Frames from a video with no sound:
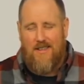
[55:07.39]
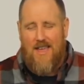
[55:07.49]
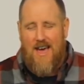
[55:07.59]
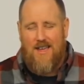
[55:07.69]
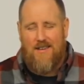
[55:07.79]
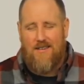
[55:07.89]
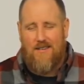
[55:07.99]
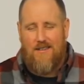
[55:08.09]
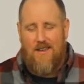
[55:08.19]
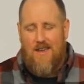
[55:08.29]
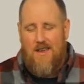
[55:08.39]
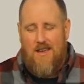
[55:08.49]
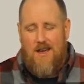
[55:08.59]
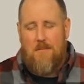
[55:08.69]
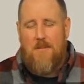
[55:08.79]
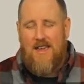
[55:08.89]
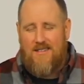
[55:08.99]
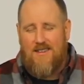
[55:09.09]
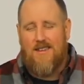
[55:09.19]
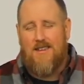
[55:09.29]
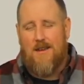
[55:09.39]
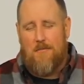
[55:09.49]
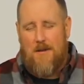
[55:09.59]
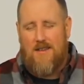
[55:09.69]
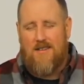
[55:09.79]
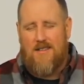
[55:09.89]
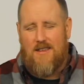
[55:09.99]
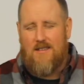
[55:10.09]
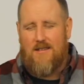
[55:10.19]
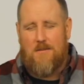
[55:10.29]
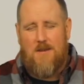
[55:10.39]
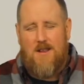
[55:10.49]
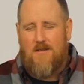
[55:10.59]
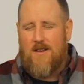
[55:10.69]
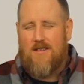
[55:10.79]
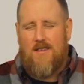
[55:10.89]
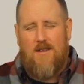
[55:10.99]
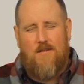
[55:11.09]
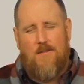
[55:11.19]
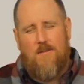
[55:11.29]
And that is amazing, amazing things. Because many of us, if